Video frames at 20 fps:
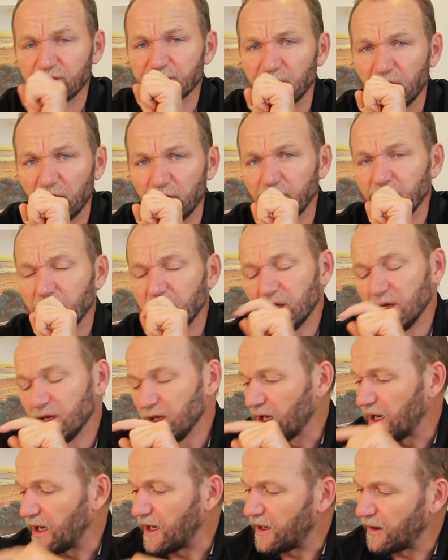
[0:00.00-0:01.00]
So
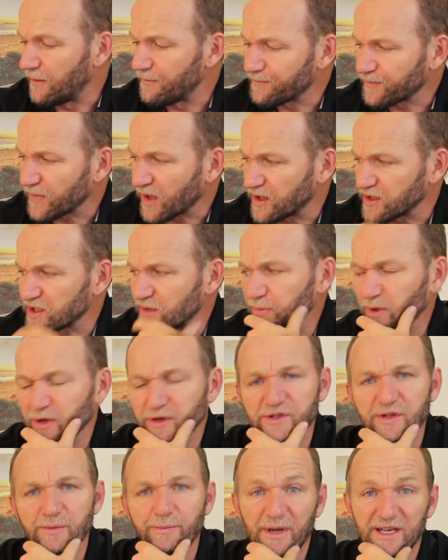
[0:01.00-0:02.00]
I
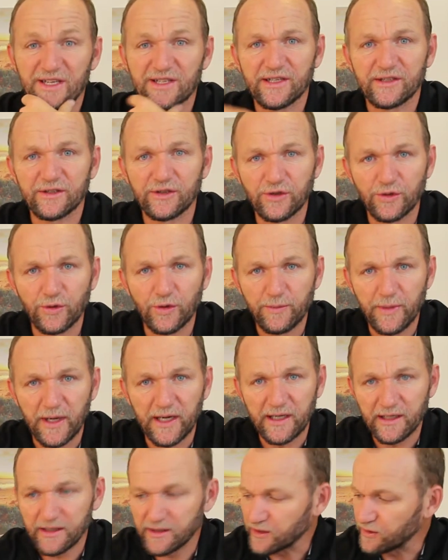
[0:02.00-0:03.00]
suppose the best thing to do would
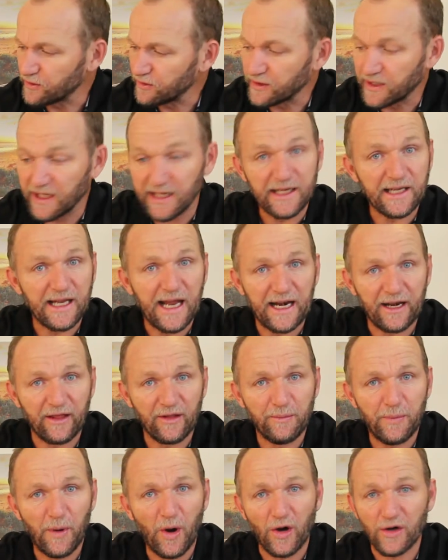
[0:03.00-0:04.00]
be to get it out of
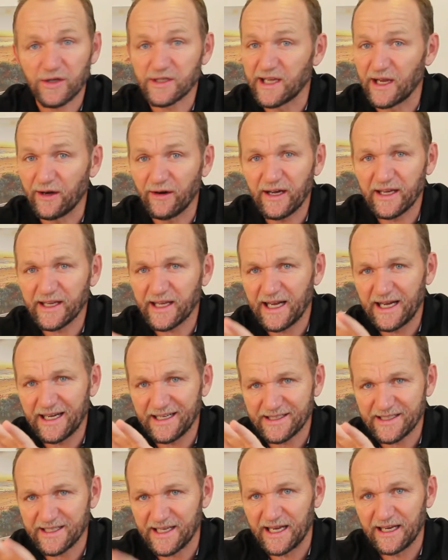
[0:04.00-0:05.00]
the box. Now, I
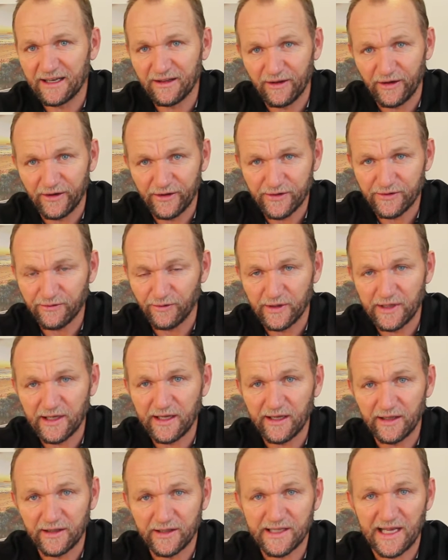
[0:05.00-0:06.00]
can't stand those
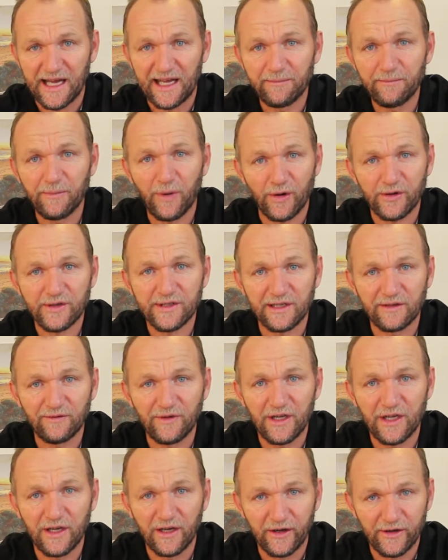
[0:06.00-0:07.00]
ridiculous unboxing
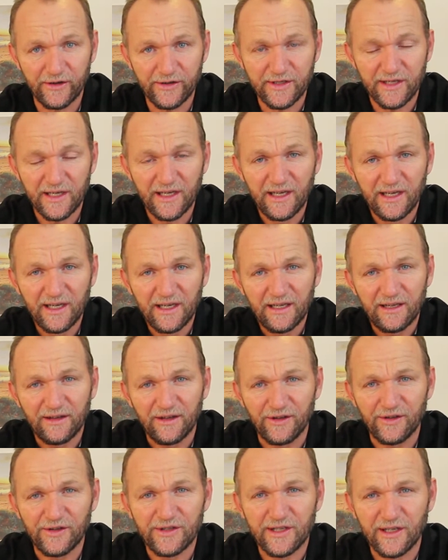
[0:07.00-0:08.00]
videos
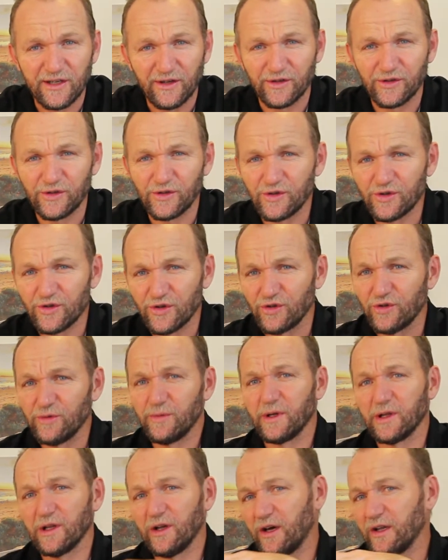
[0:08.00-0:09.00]
that you see on YouTube
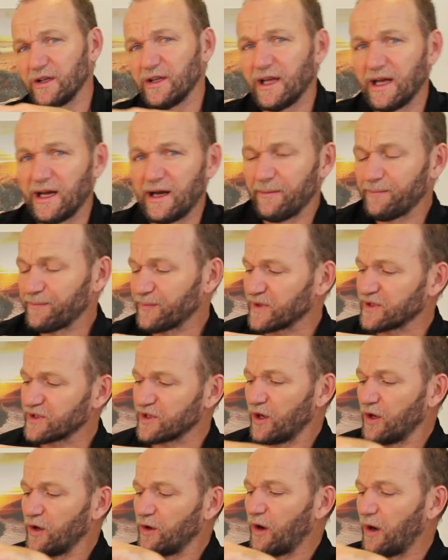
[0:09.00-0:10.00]
a lot,
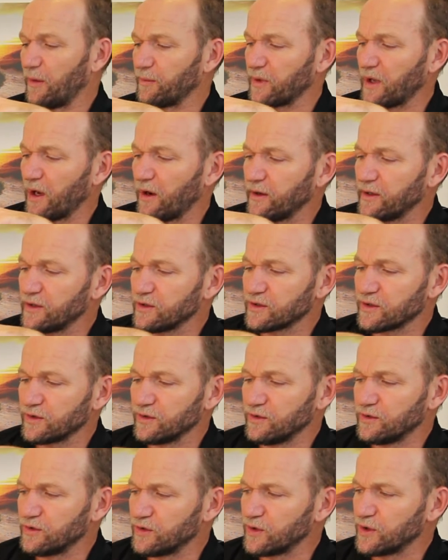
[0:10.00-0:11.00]
so I'm going
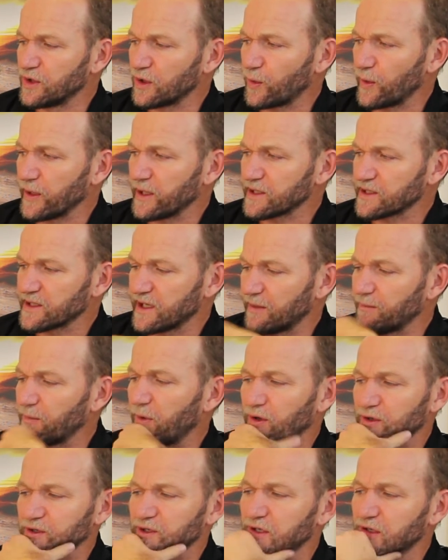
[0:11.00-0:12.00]
to do the quickest
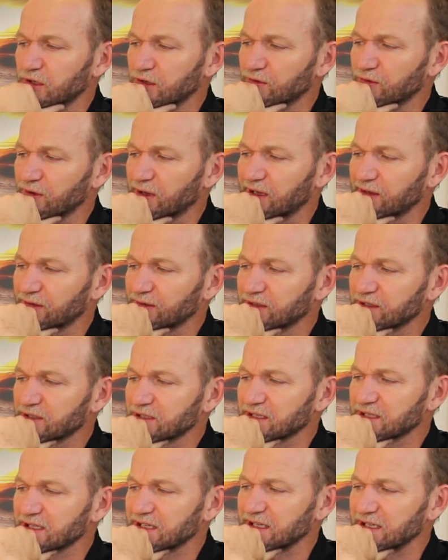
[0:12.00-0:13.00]
unboxing you've ever
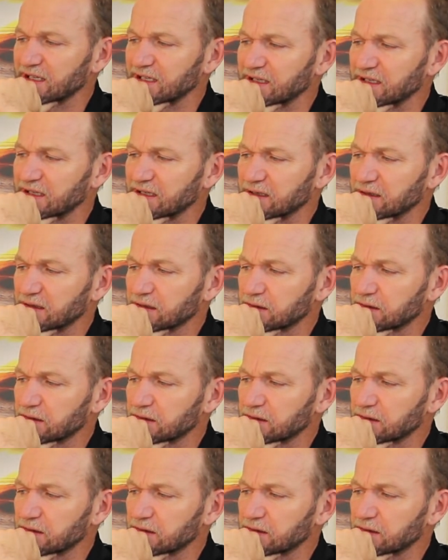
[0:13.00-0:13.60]
seen.